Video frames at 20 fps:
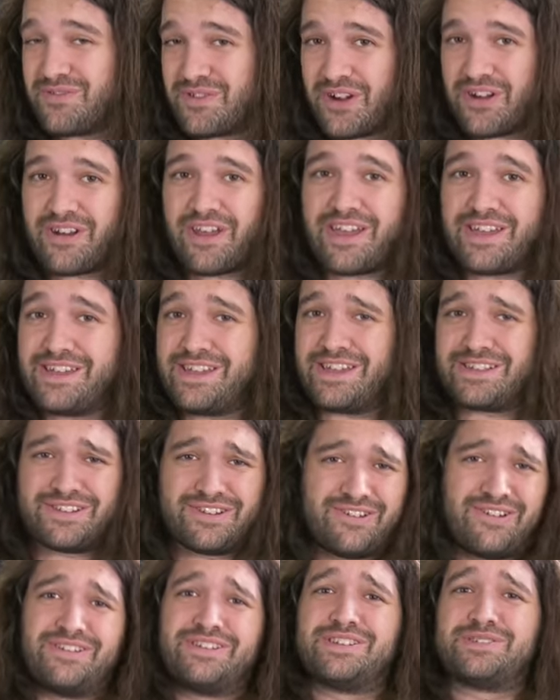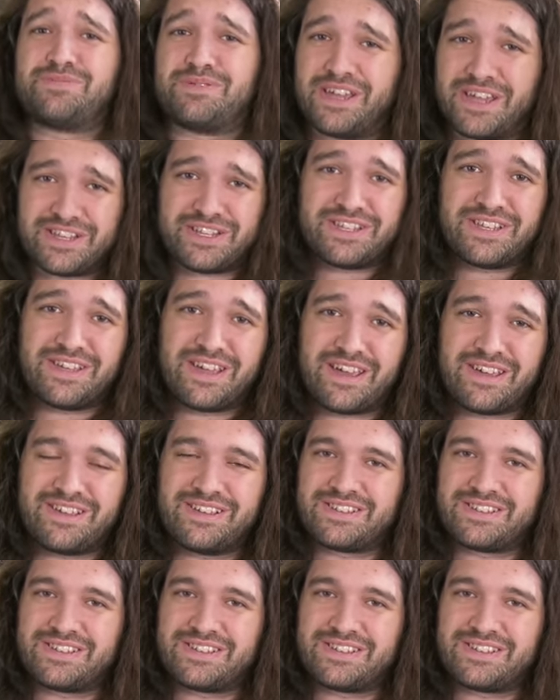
Fahrenheit. He hasn't earned his PhD yet.